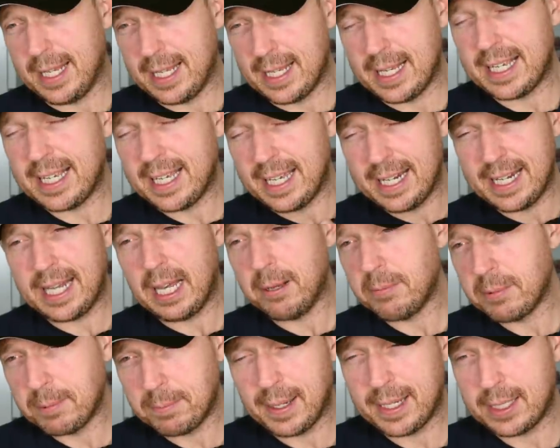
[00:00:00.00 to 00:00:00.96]
again, it
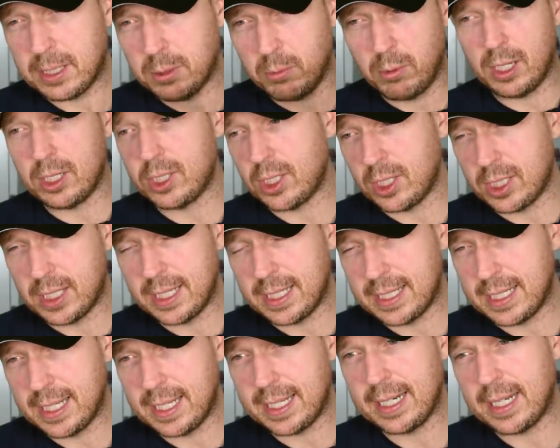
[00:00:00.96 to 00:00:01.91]
comes back to what I just said a
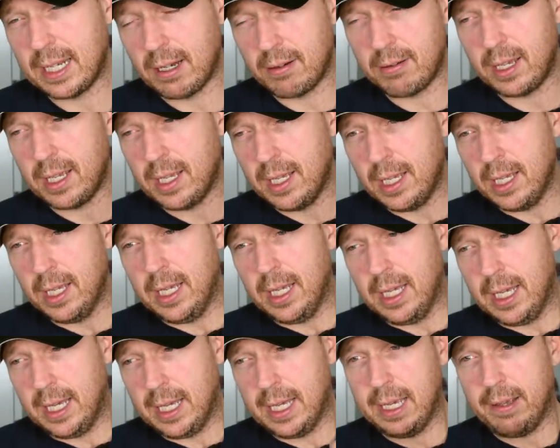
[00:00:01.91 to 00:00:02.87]
second ago. It,
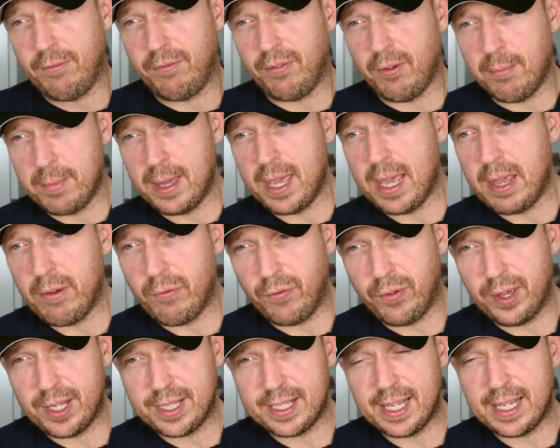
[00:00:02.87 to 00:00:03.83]
it for me,
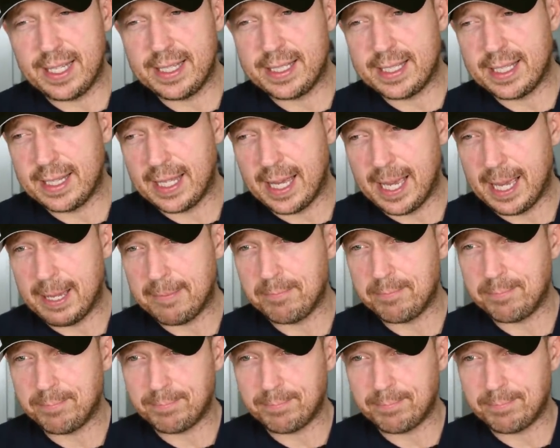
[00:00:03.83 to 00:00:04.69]
fits into that